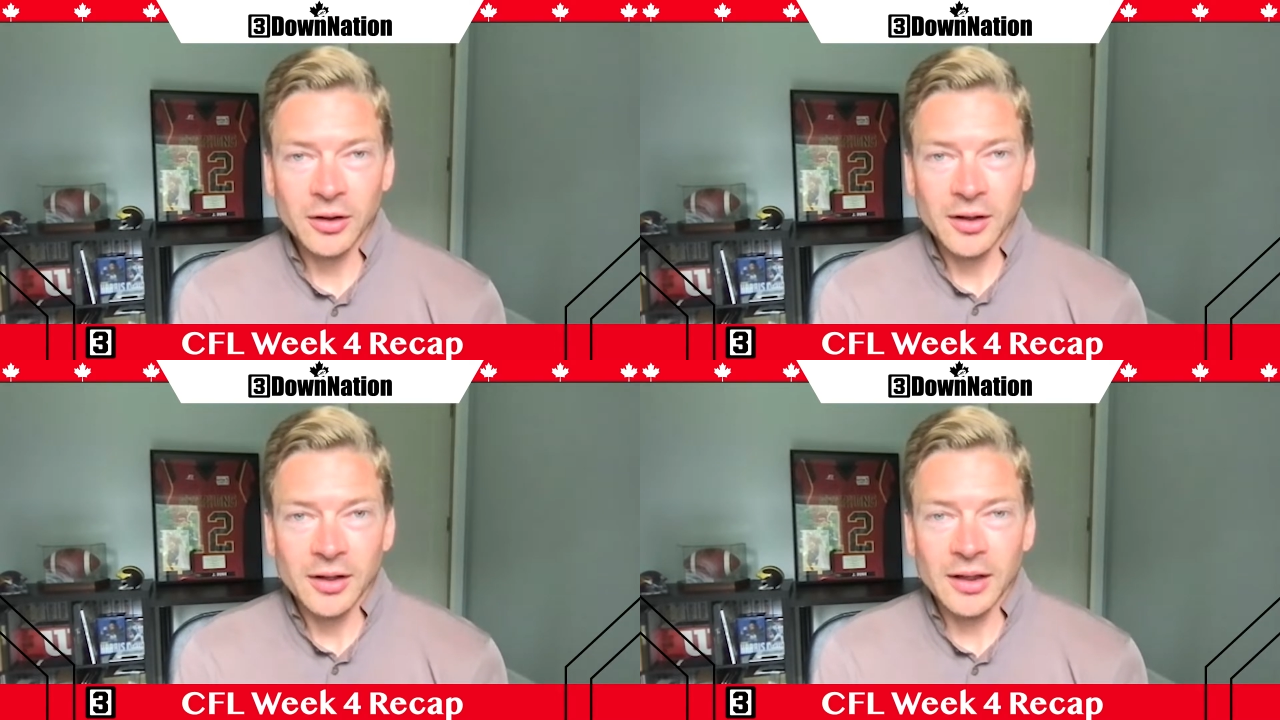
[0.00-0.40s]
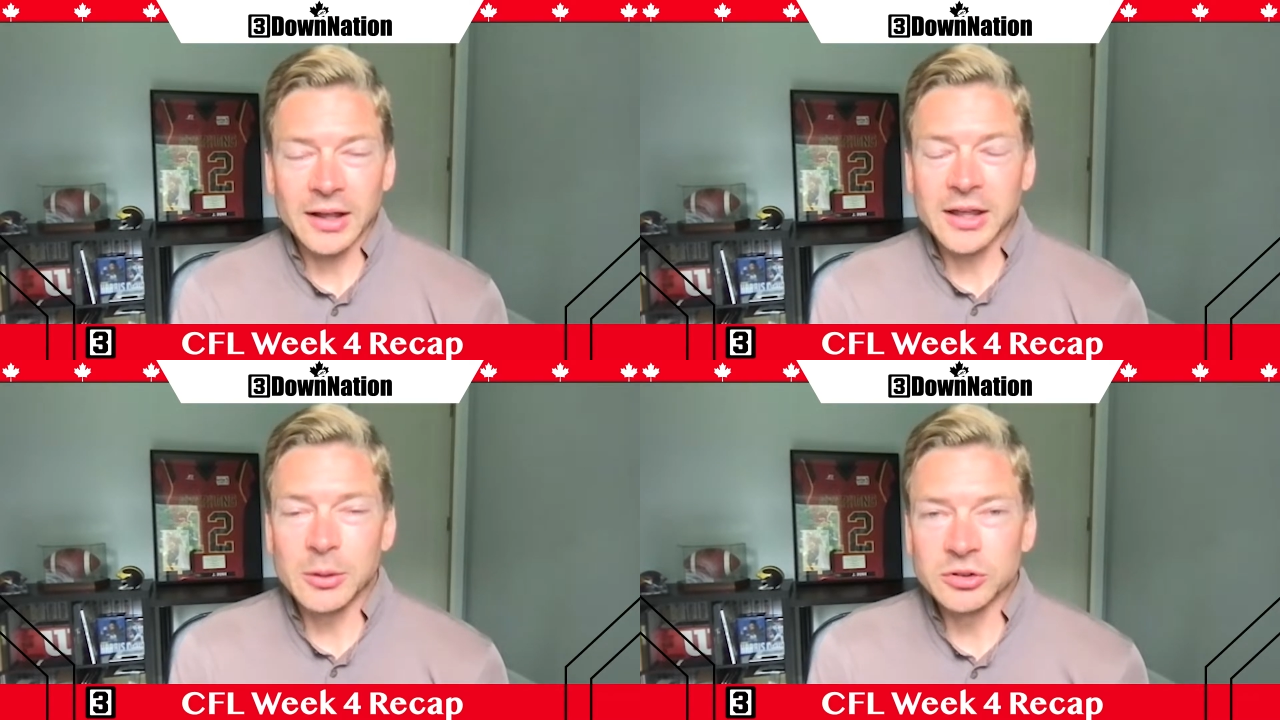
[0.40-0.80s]
Like
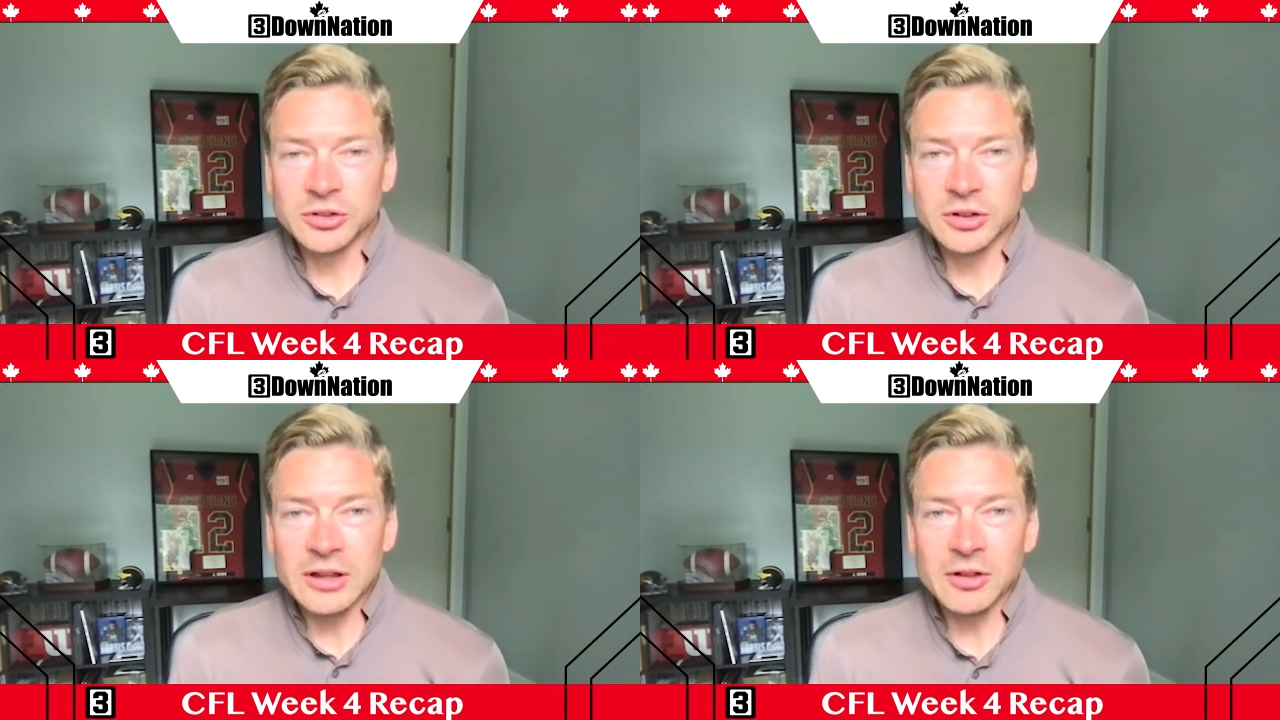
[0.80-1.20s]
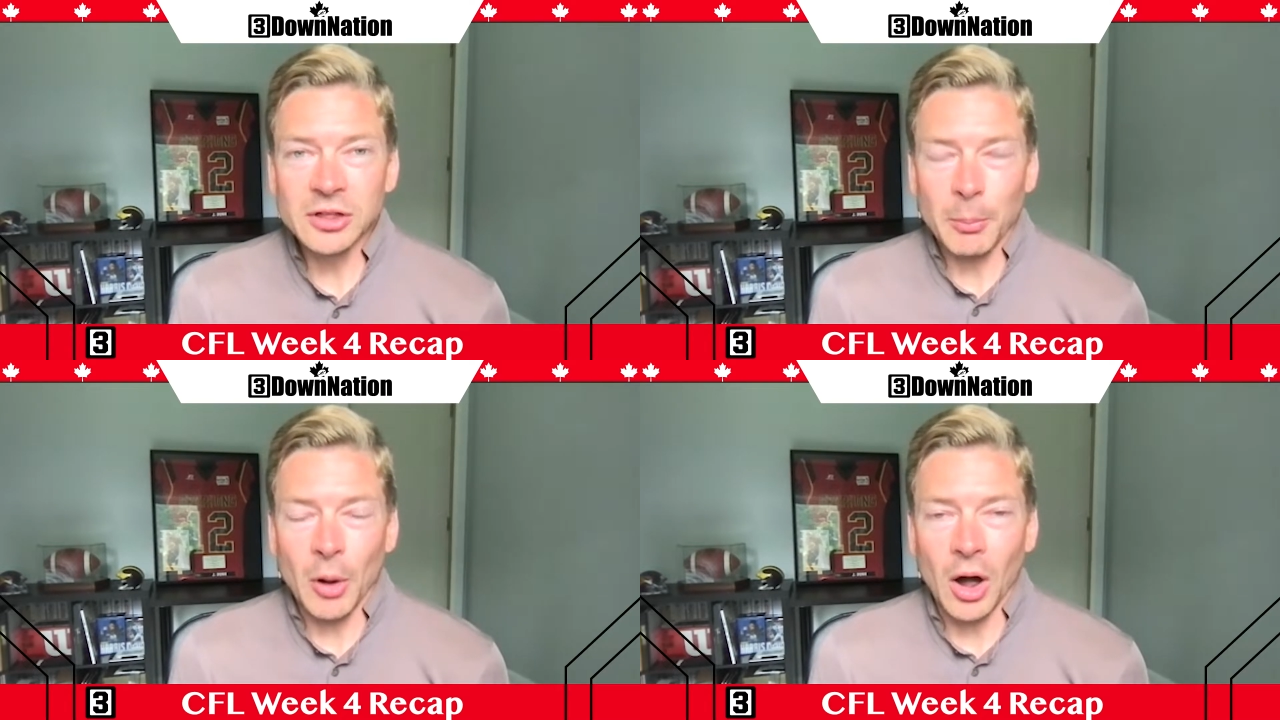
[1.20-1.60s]
he was leaving
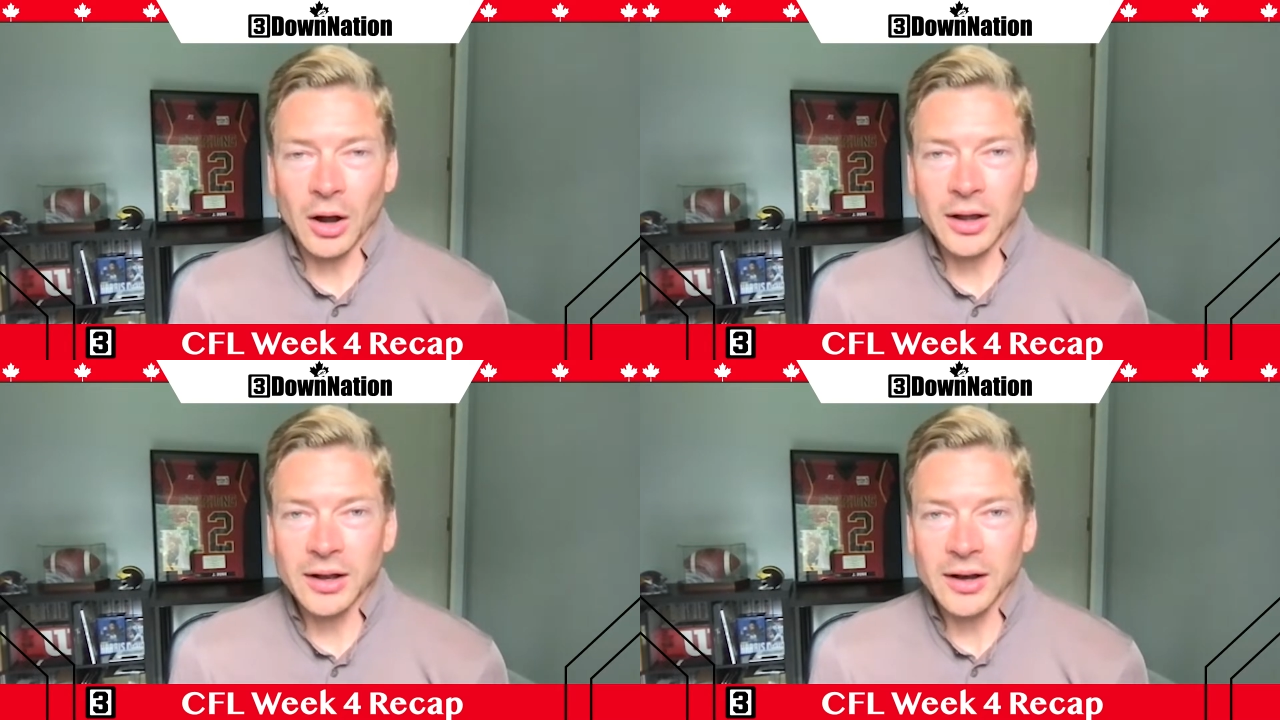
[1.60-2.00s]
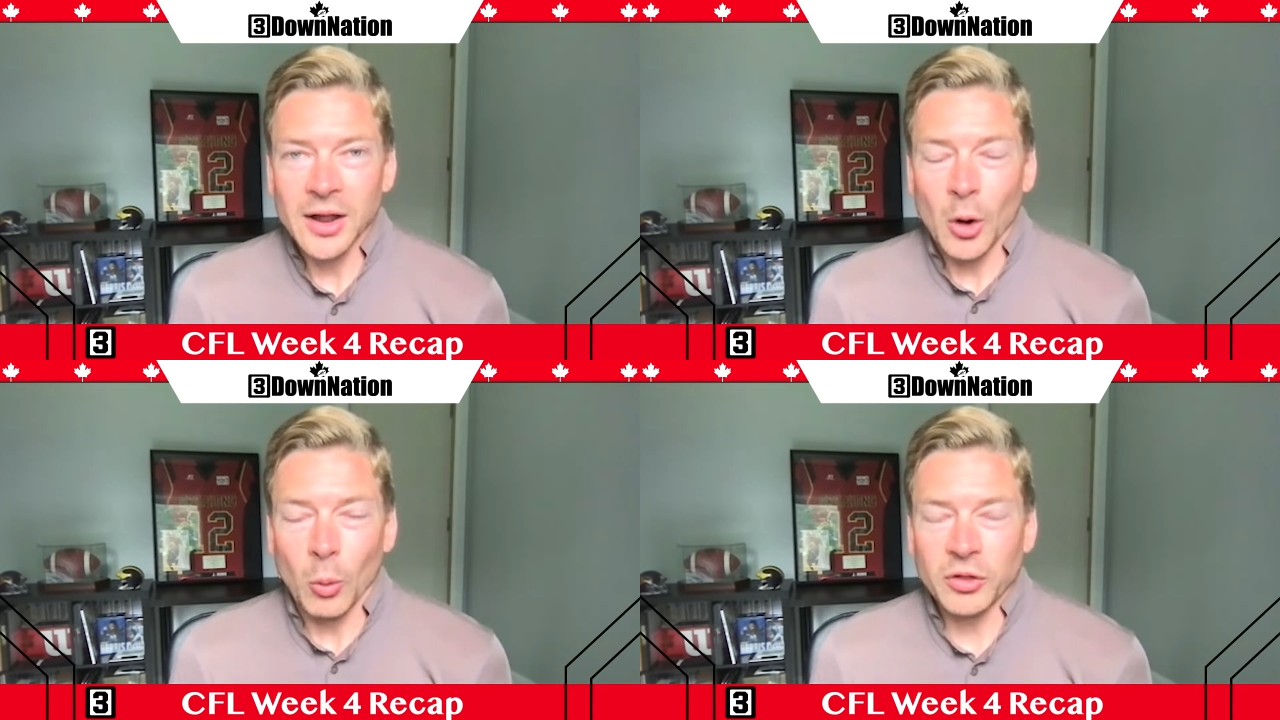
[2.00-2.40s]
the pocket
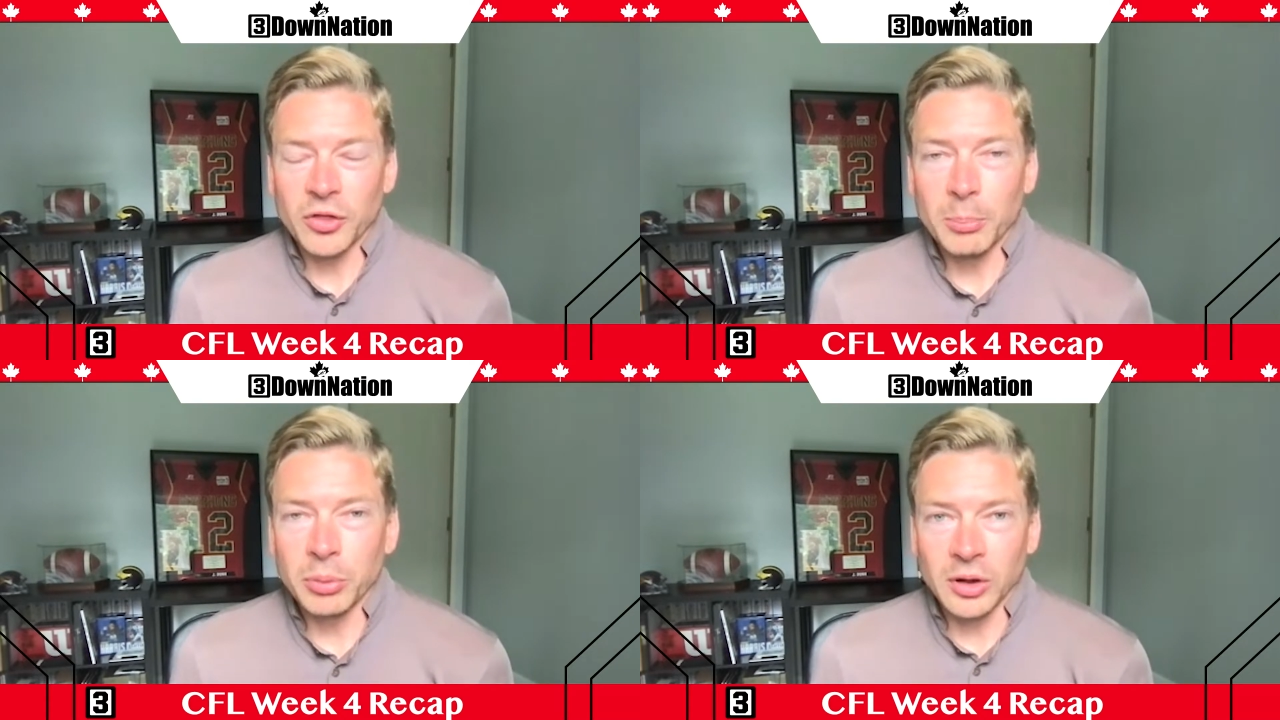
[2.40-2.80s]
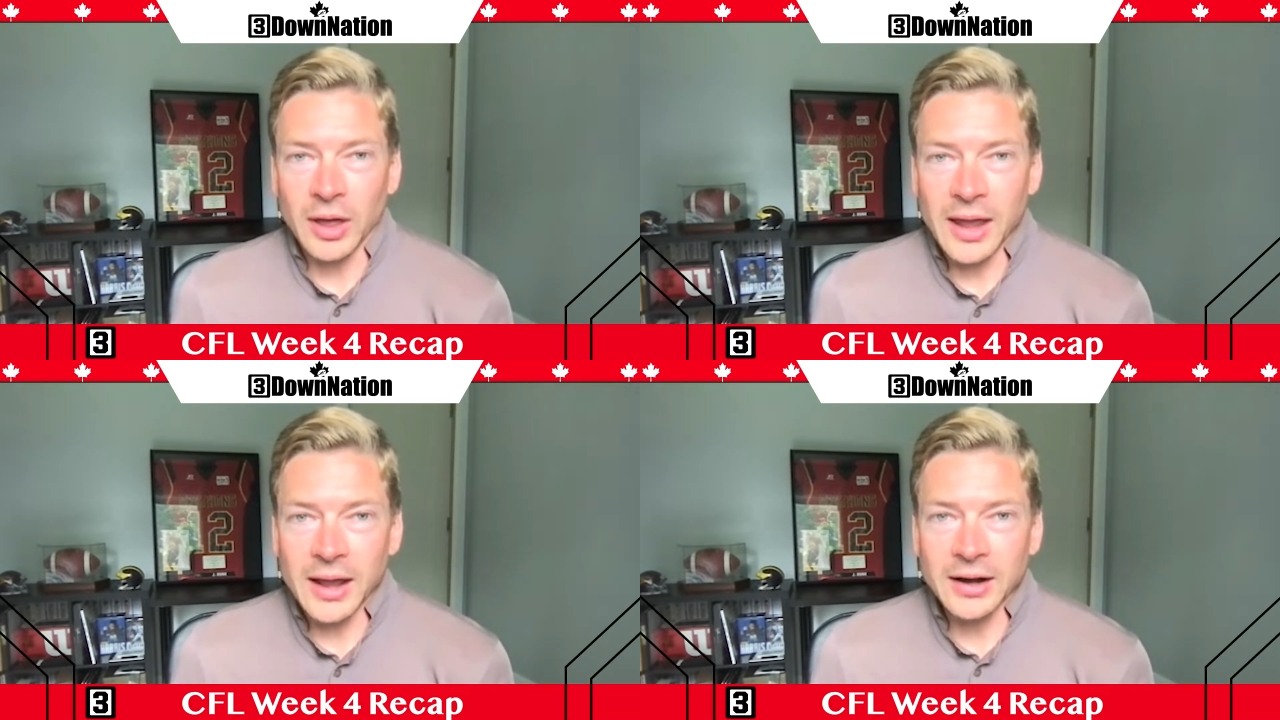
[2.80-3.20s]
with a
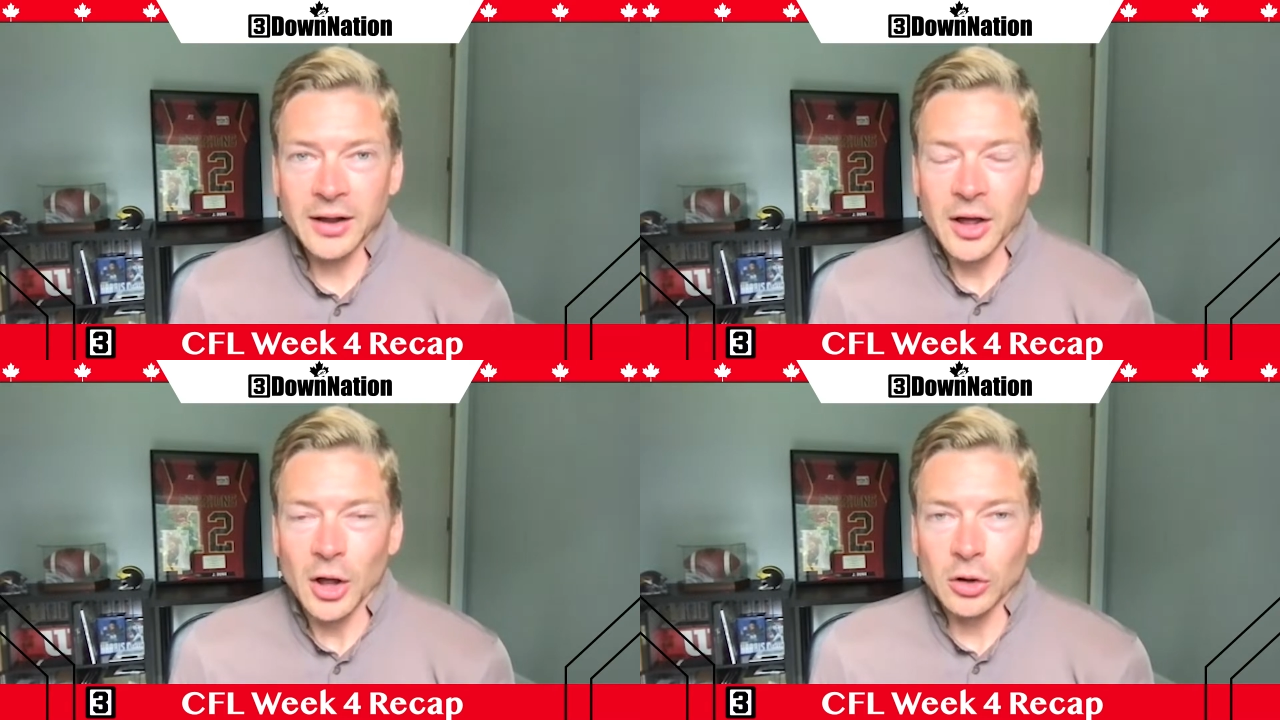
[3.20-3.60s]
plan,